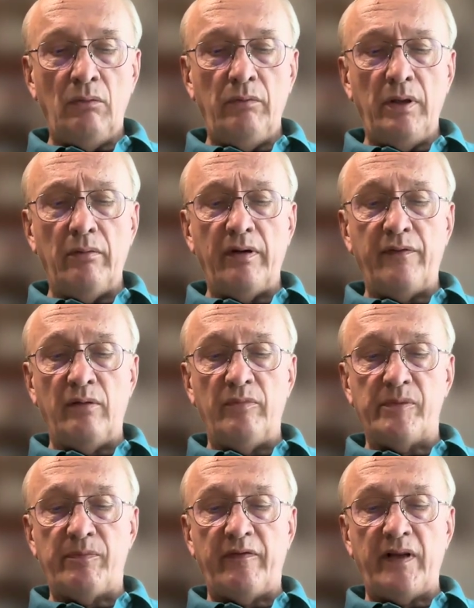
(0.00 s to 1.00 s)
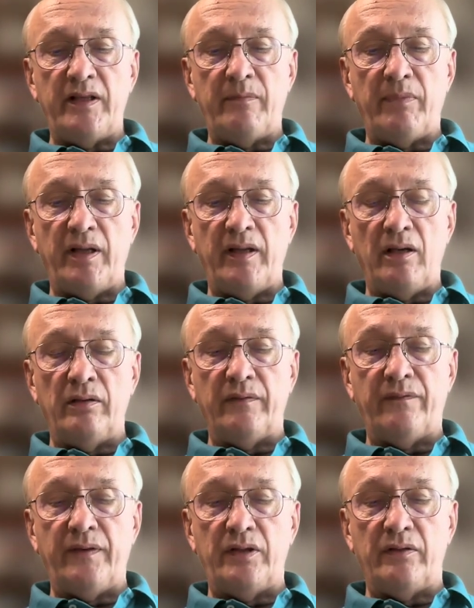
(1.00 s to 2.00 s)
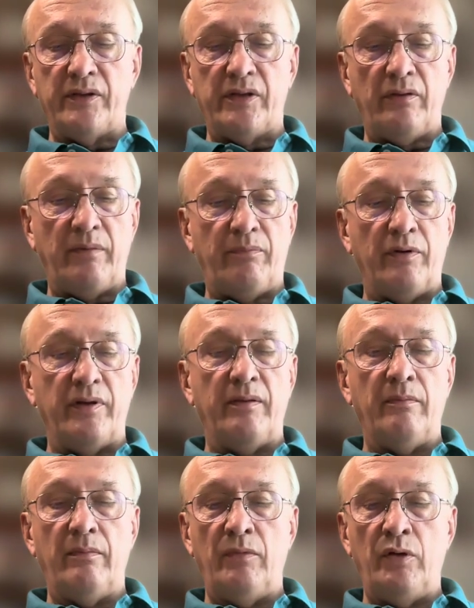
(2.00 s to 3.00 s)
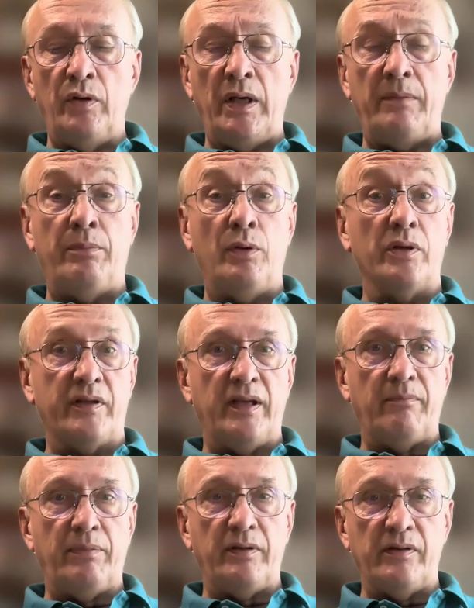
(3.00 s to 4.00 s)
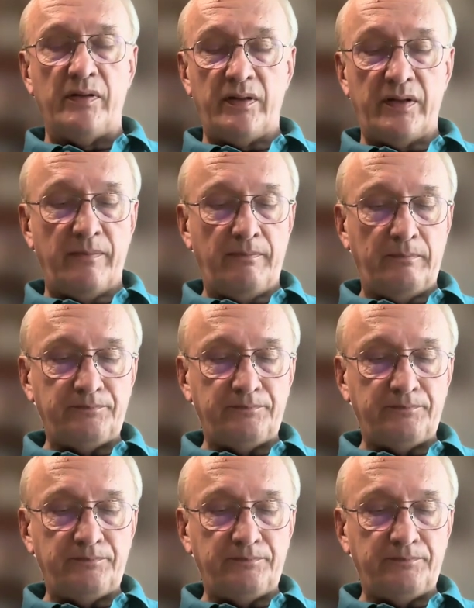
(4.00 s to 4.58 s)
Real reform was prevented by the old officials who had bought their posts.